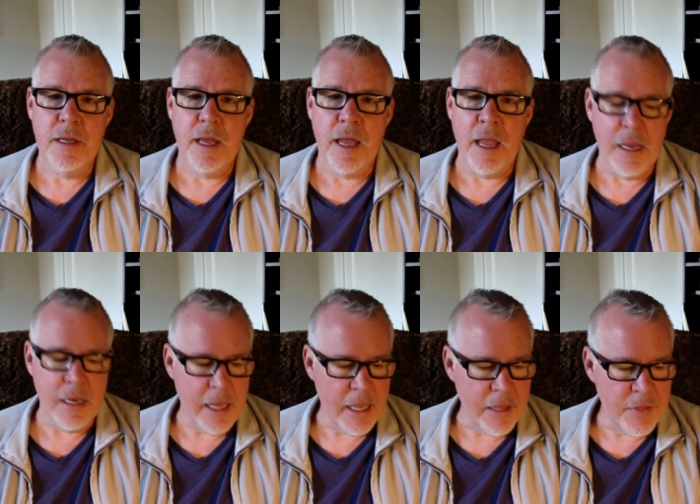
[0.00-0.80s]
And,
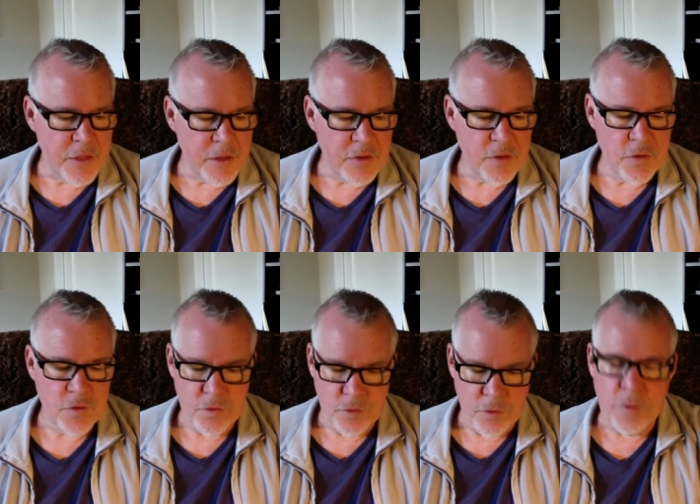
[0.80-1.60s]
and this
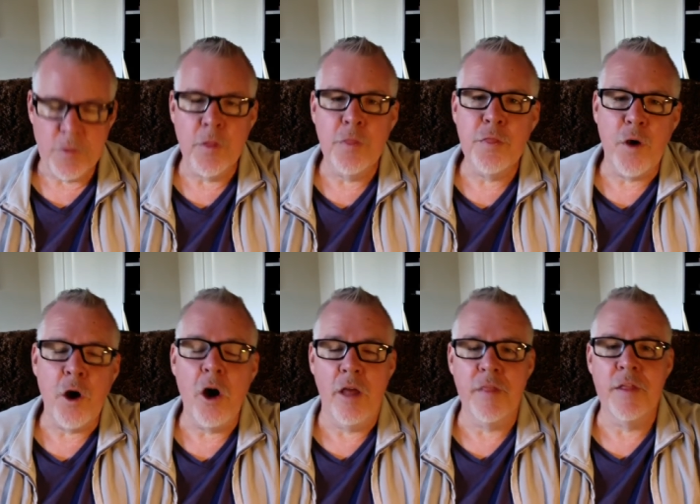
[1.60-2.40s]
is the, the
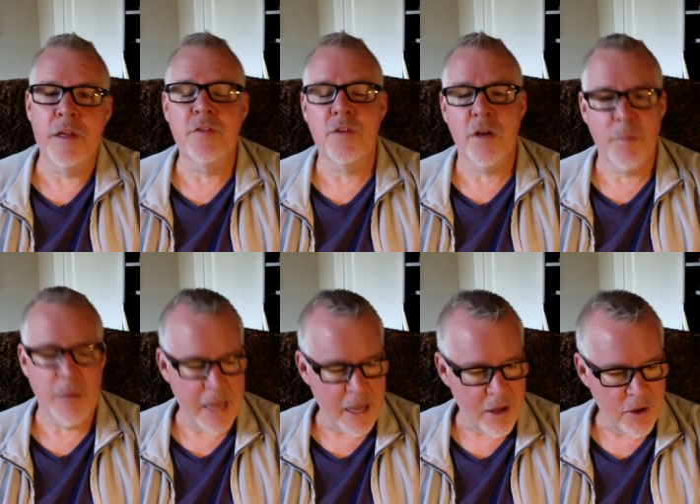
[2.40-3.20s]
thought that is
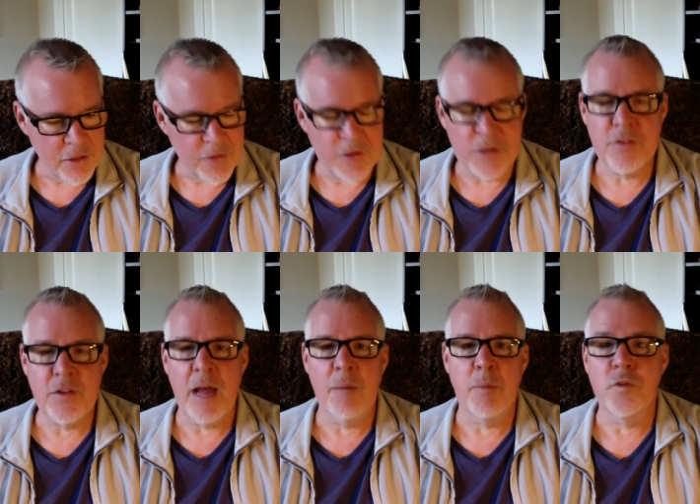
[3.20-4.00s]
coming out in the
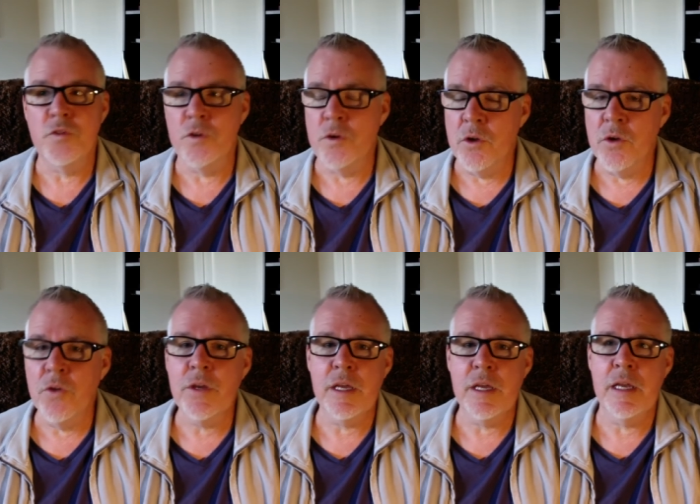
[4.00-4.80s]
disciples. They're
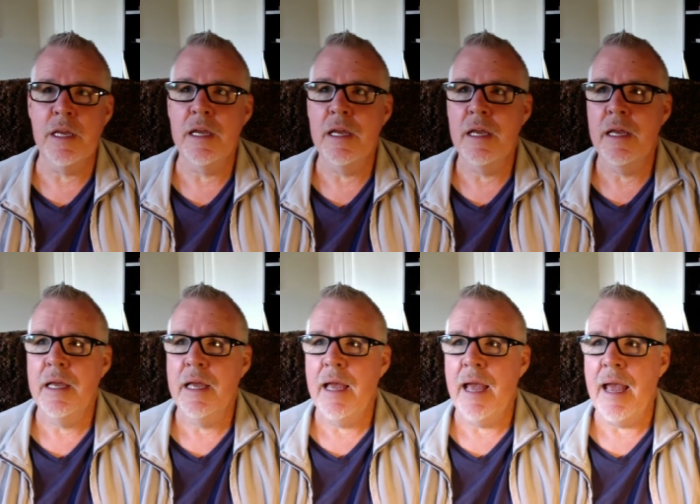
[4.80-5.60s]
looking
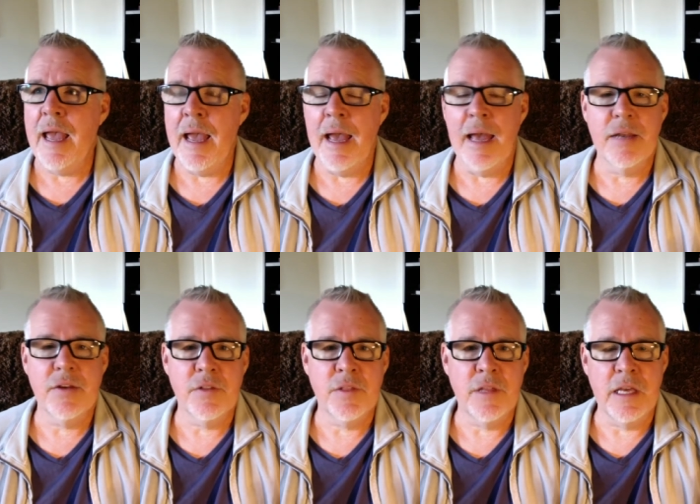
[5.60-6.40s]
at
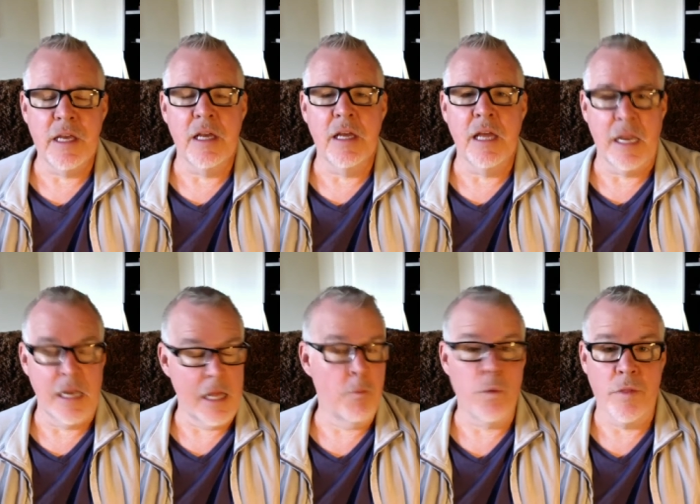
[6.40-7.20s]
the and
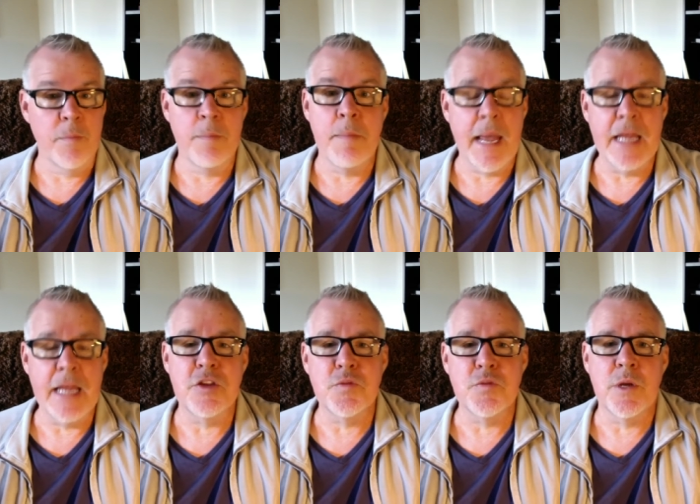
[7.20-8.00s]
with
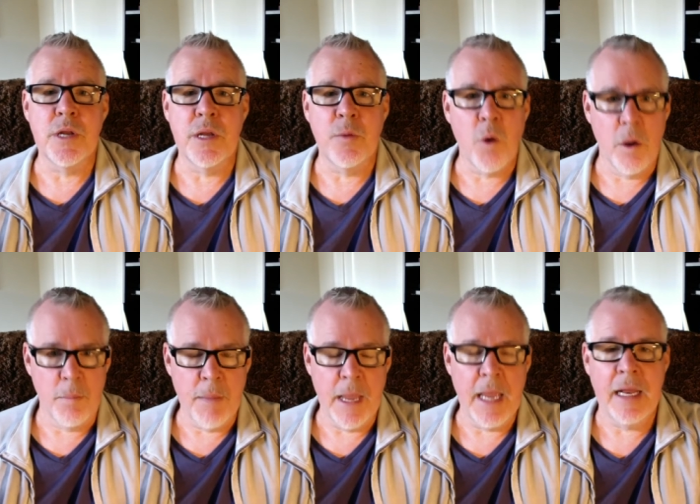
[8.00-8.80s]
amazement at what
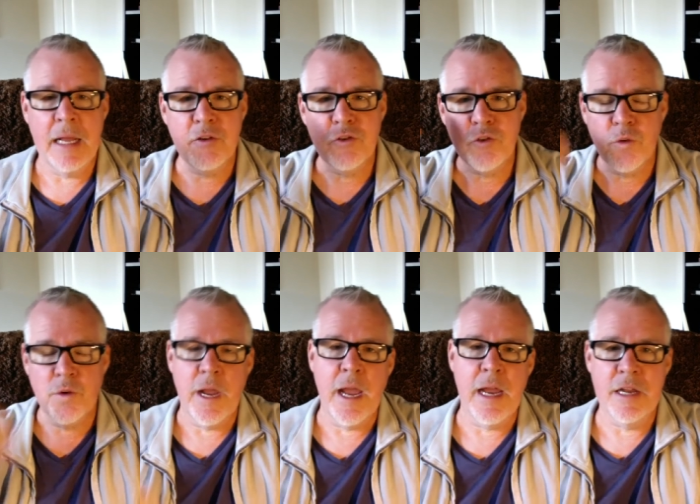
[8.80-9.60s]
man has
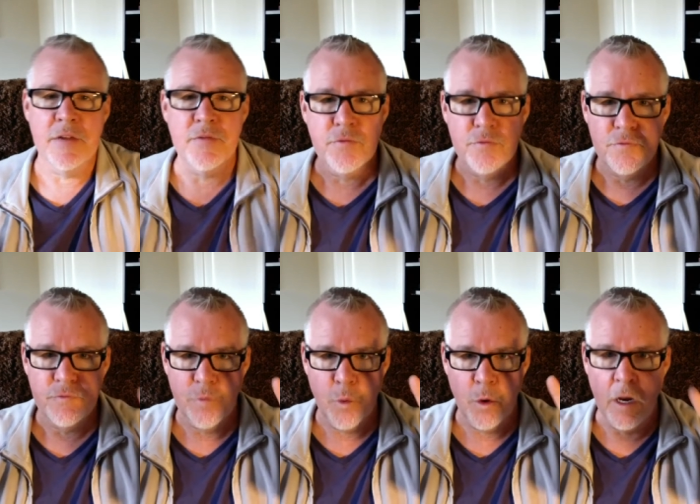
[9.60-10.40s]
created
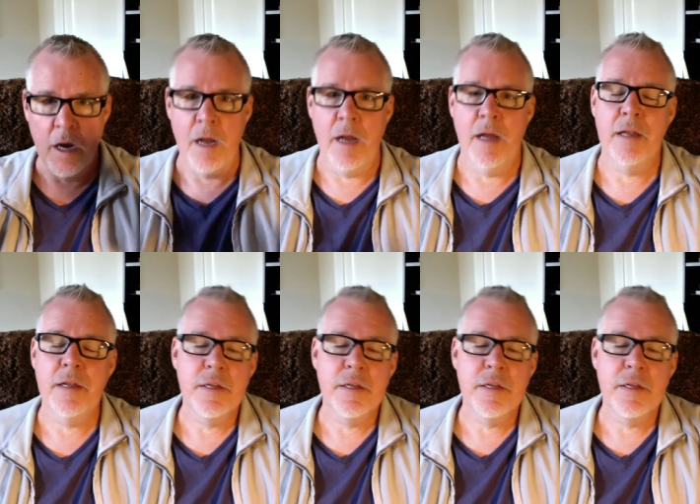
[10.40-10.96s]
for God.